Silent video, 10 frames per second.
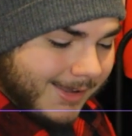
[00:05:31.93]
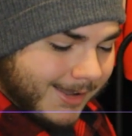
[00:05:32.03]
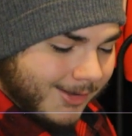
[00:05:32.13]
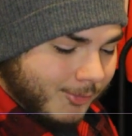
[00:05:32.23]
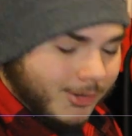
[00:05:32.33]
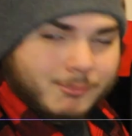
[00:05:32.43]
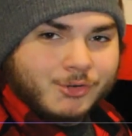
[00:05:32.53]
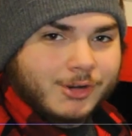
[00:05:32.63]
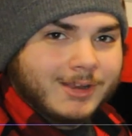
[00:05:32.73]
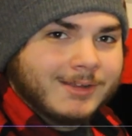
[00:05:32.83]
and I'm
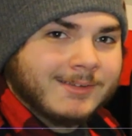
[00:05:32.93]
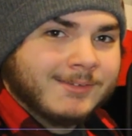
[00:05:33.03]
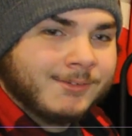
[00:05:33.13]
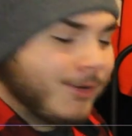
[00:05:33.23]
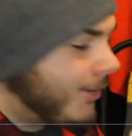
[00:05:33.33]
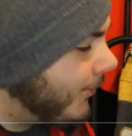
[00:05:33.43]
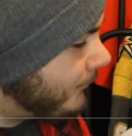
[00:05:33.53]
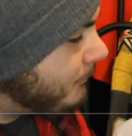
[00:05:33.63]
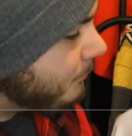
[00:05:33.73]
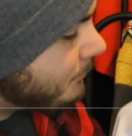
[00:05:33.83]
sure he didn't know,